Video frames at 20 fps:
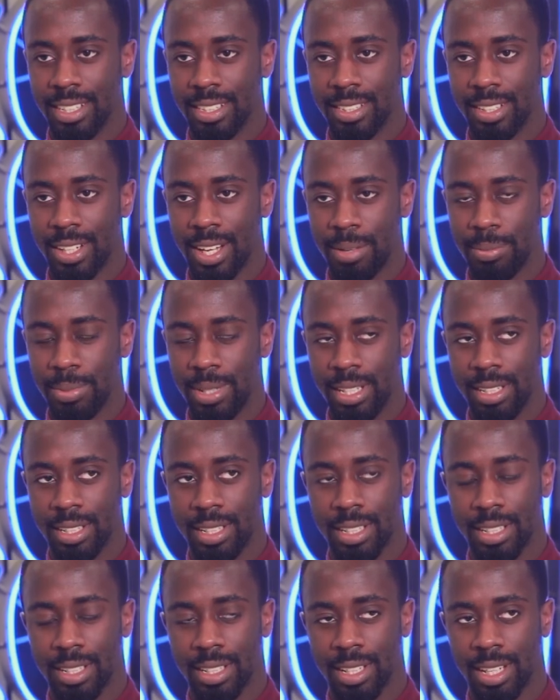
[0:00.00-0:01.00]
Do you know what I
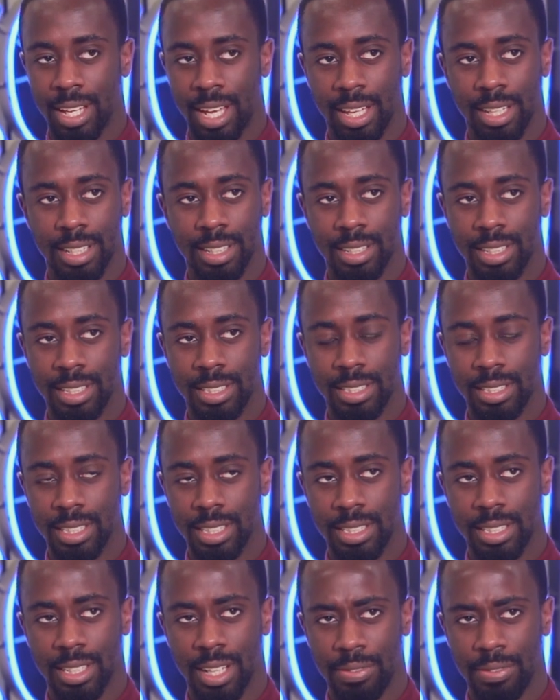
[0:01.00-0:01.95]
mean? Like, it's I